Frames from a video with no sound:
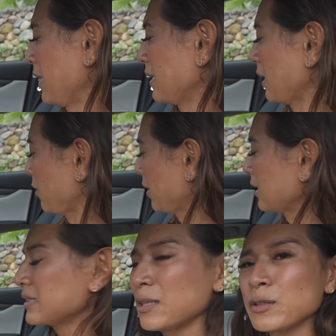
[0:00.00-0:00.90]
Now,
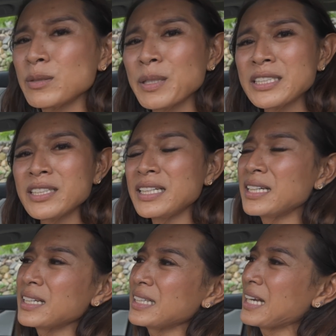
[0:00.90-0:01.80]
as I was
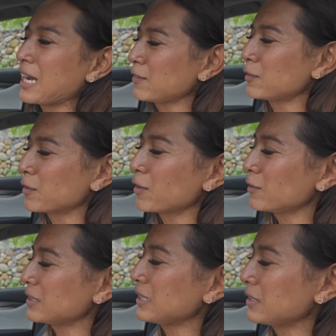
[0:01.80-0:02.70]
mentioning, the iPhone
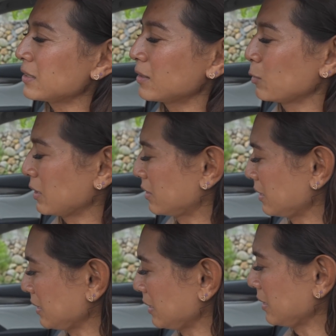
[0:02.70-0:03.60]
13 with
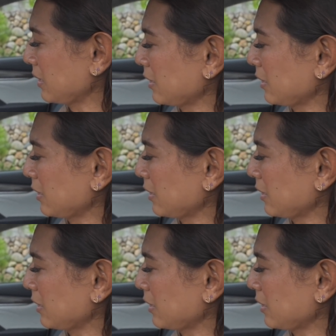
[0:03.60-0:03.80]
the